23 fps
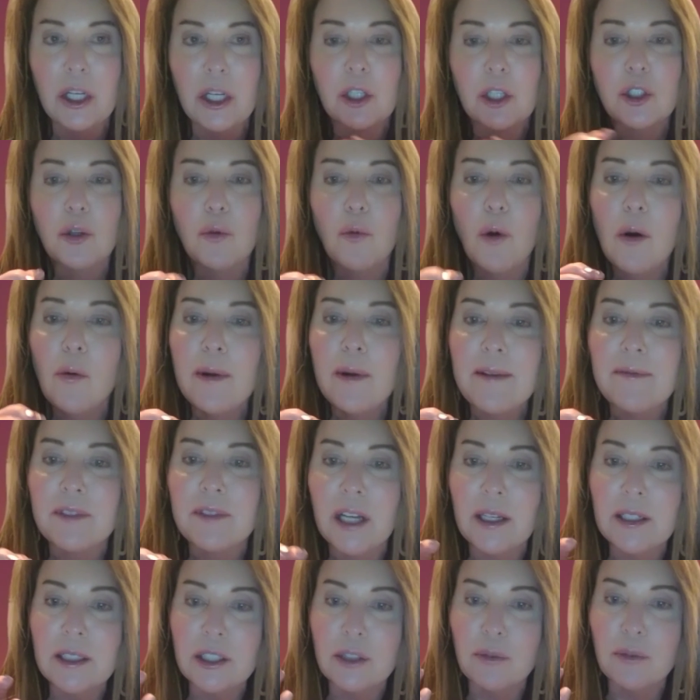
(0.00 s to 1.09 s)
So what we've
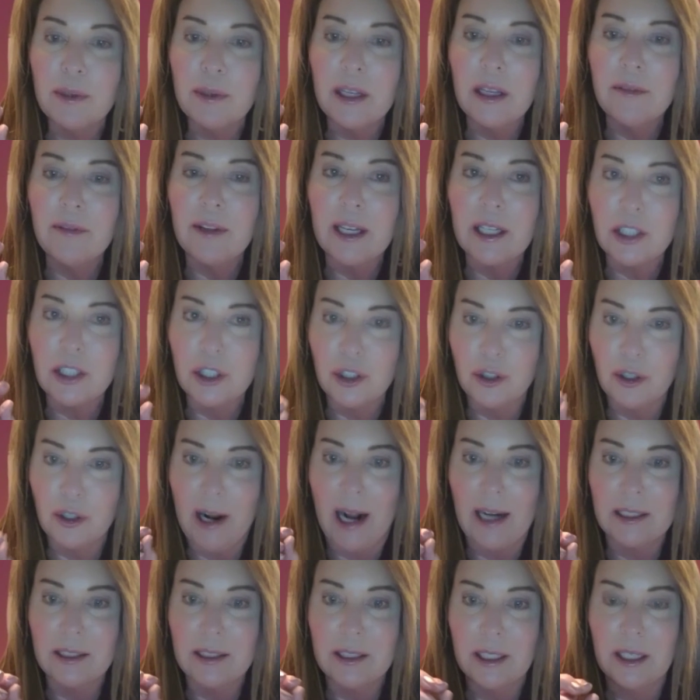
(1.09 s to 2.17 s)
done is we've
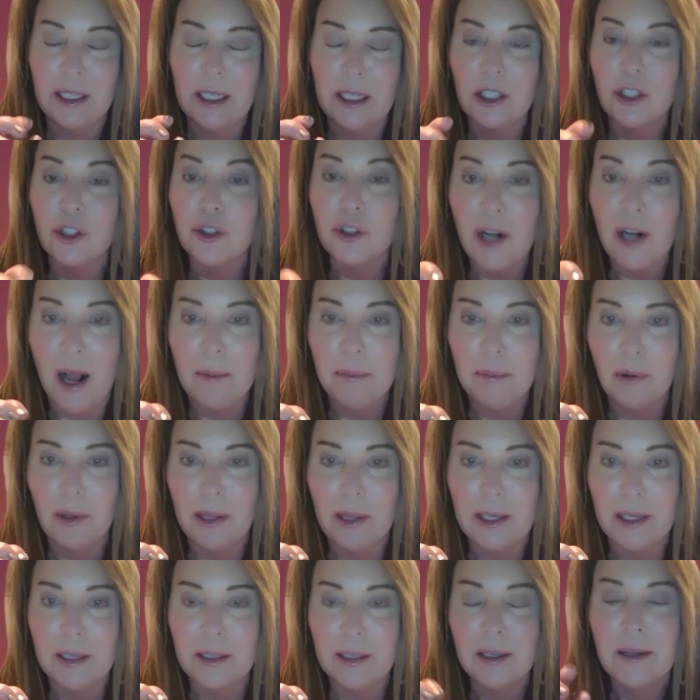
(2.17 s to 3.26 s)

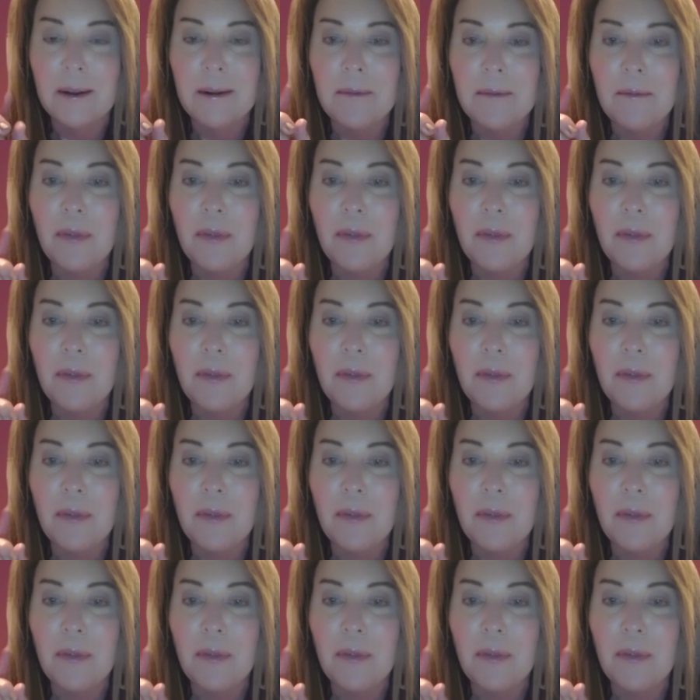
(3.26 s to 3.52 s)
extrapolated